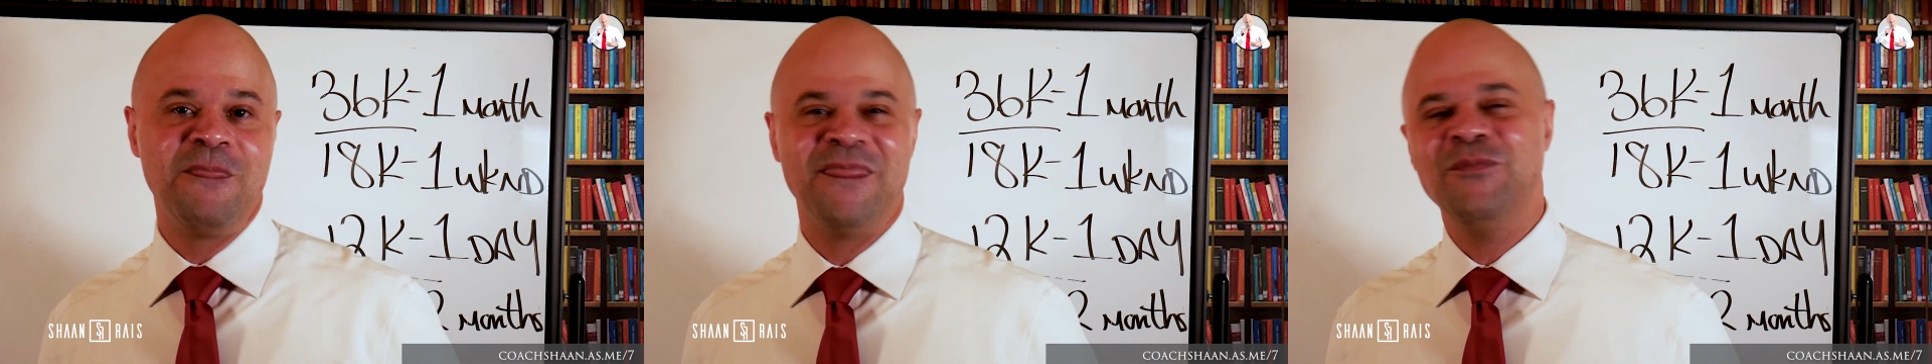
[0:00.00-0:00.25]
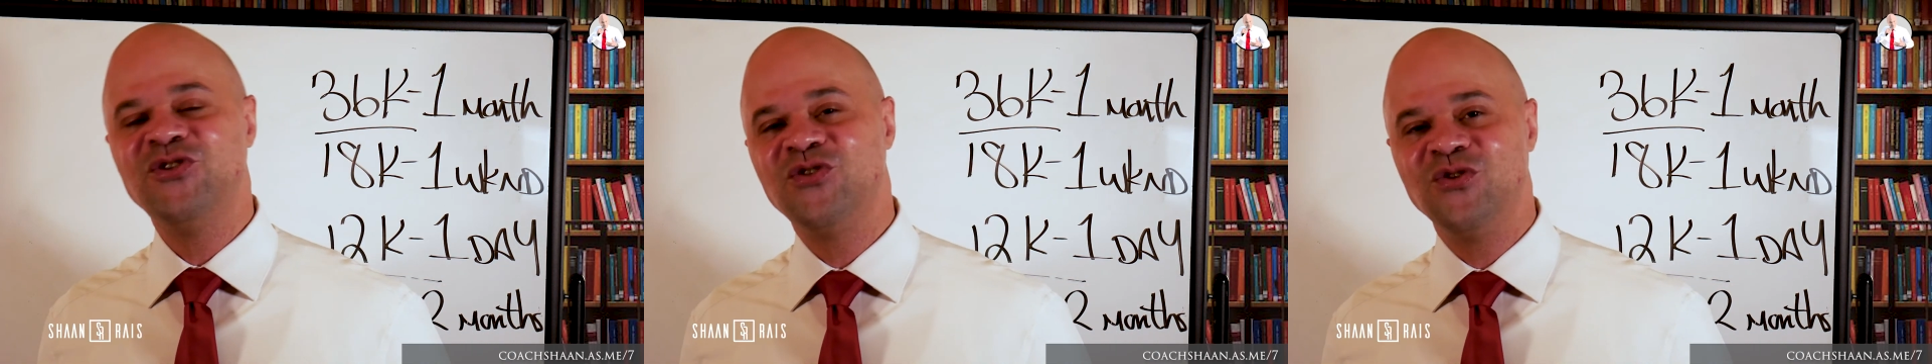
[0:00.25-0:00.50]

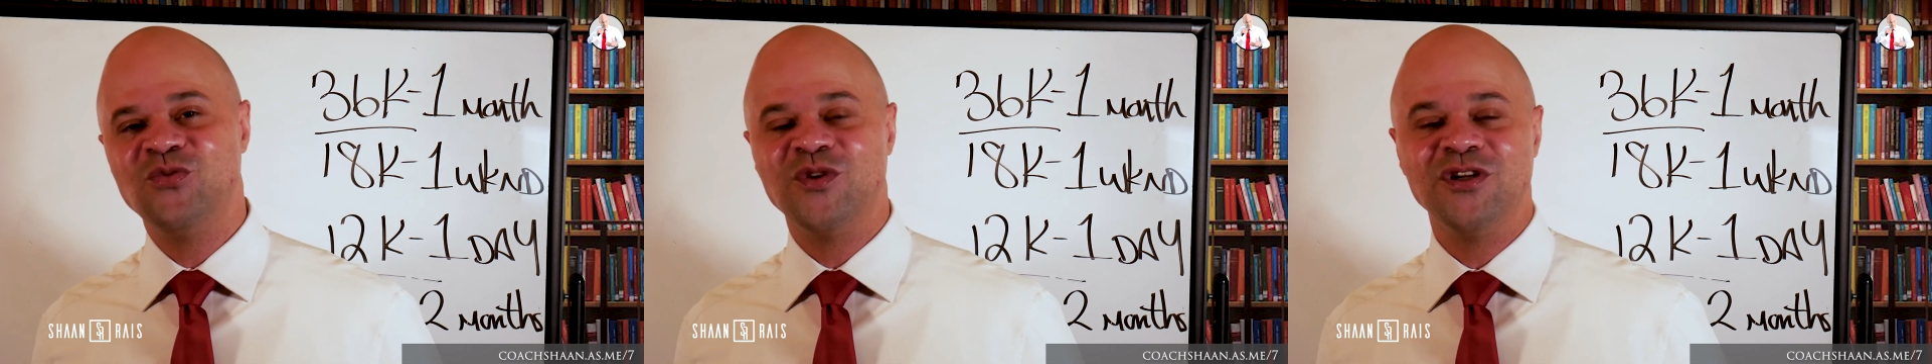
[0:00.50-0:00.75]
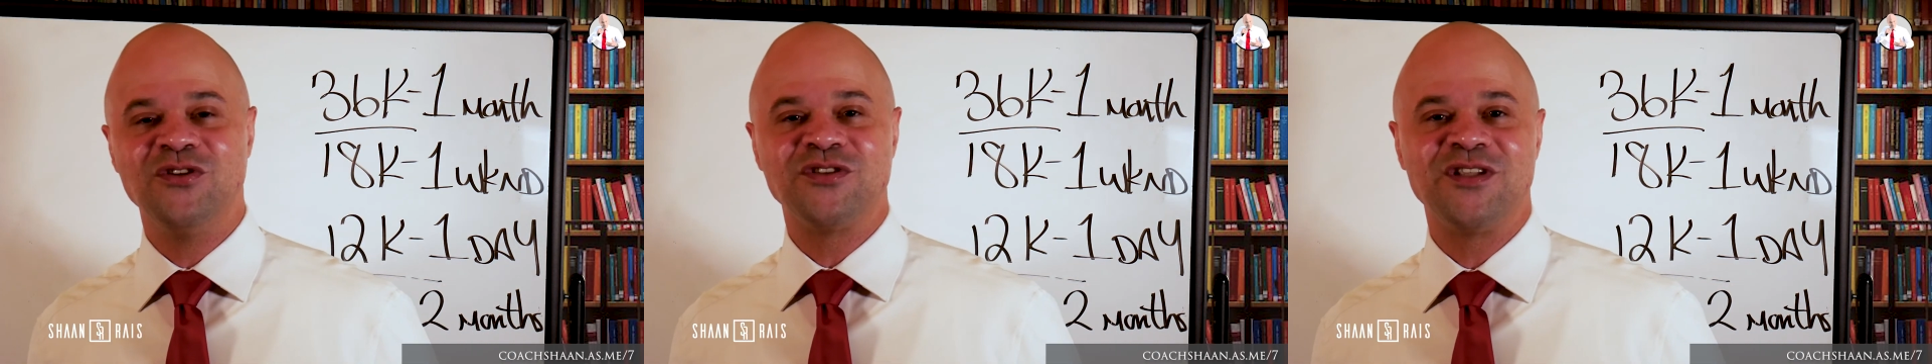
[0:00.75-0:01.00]
Let me show you what
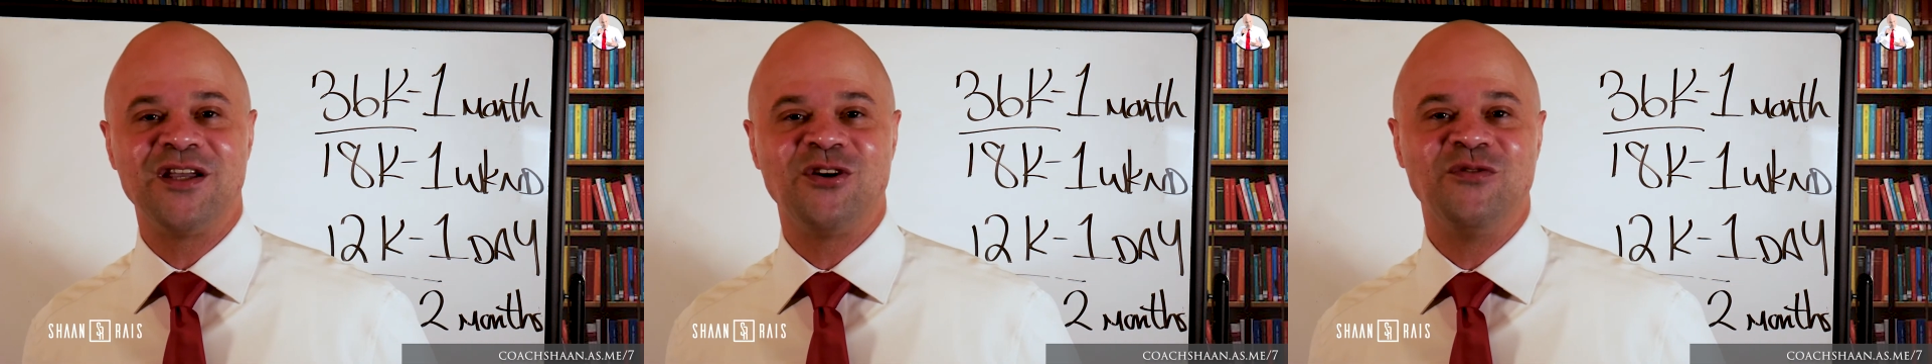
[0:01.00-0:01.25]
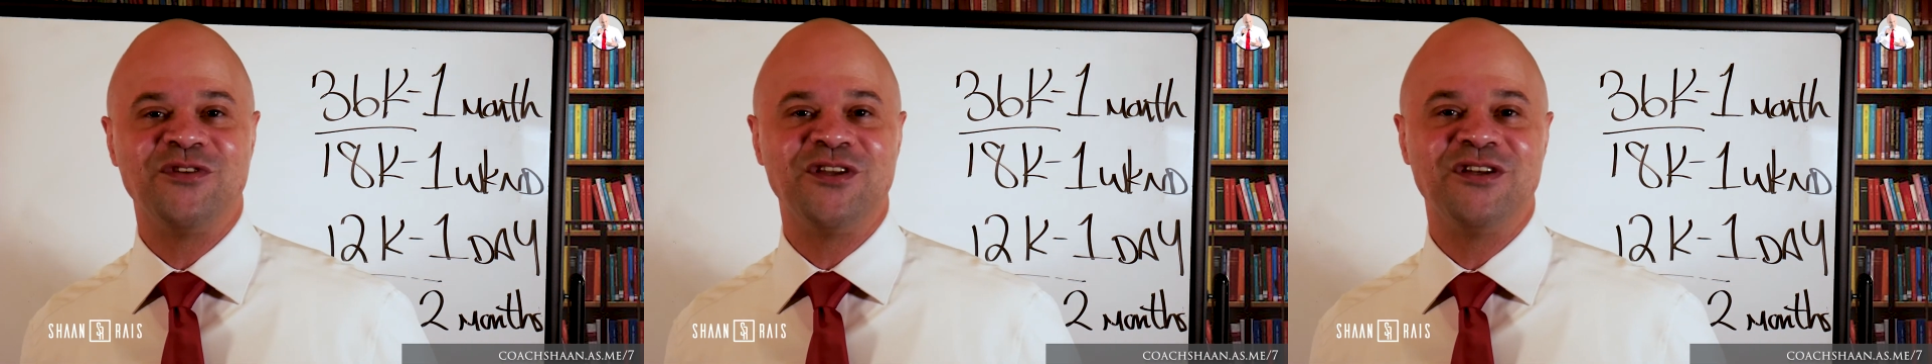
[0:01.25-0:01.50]
it looks like
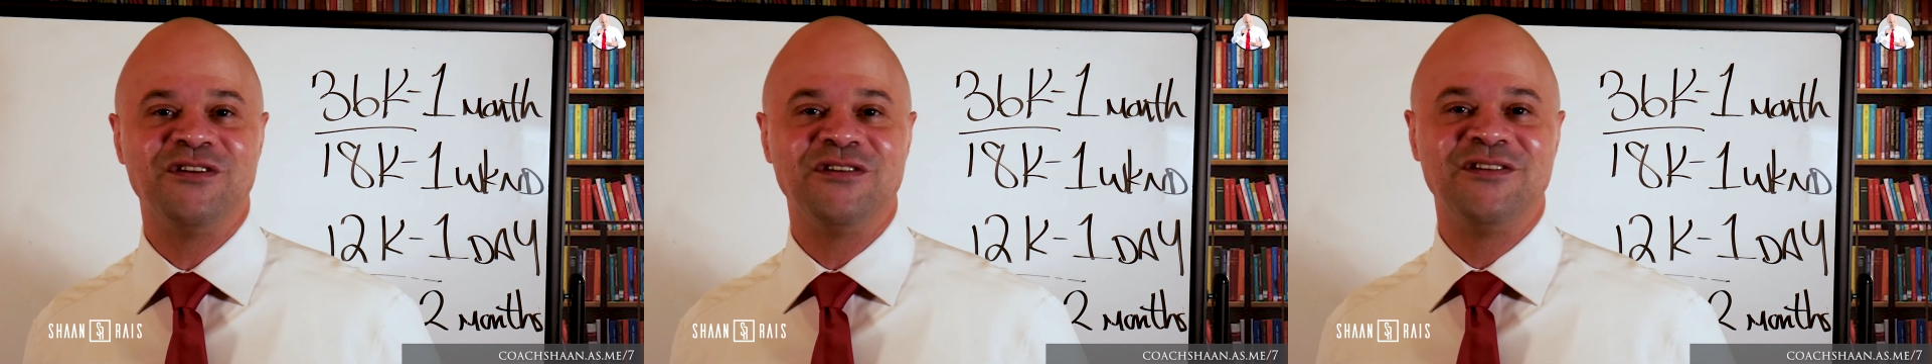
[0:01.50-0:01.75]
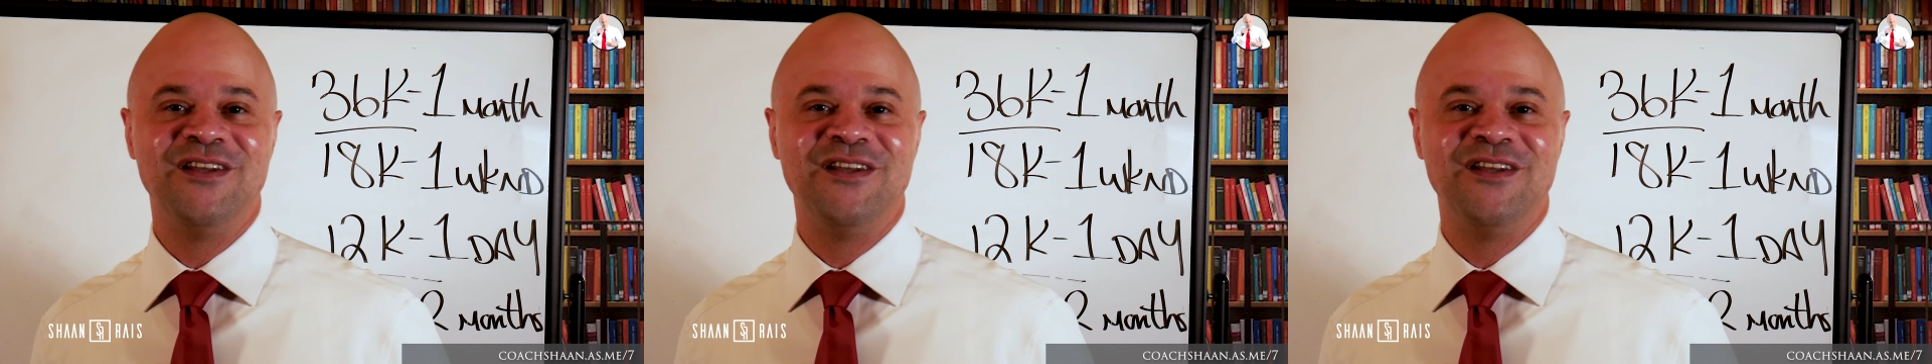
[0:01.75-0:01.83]
over here